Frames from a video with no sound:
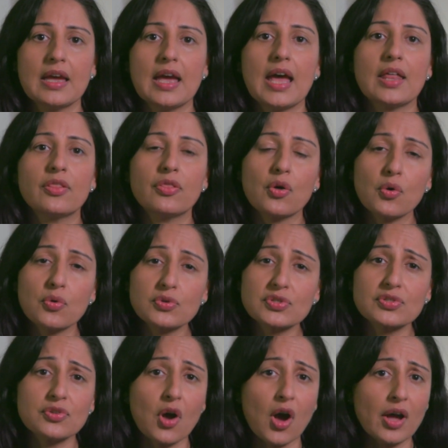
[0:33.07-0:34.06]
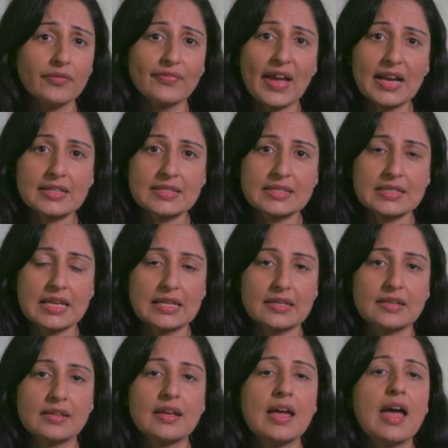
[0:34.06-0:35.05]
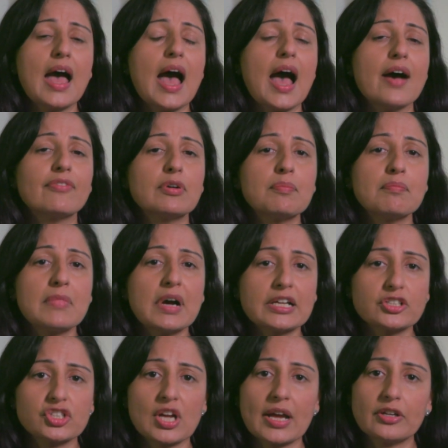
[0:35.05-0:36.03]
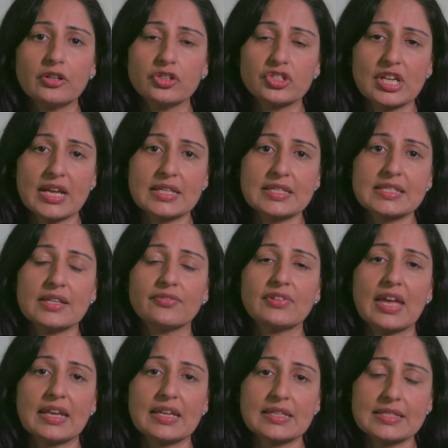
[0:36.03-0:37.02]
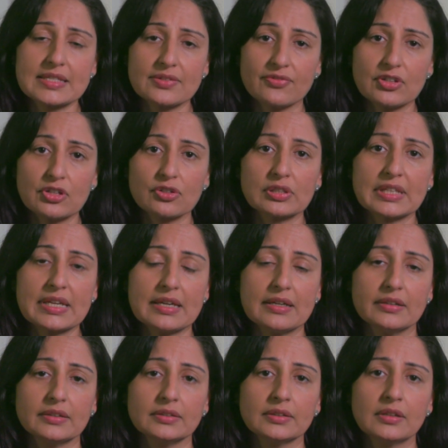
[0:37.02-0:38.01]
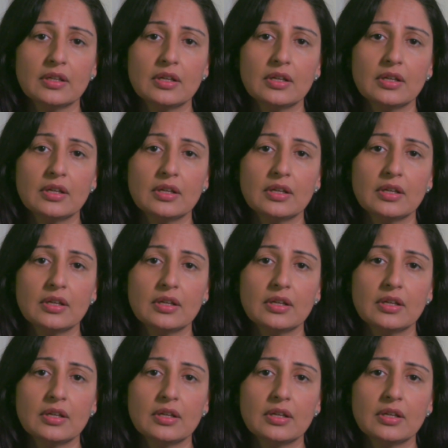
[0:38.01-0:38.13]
and those not vaccinated have a much higher chance of getting severely ill,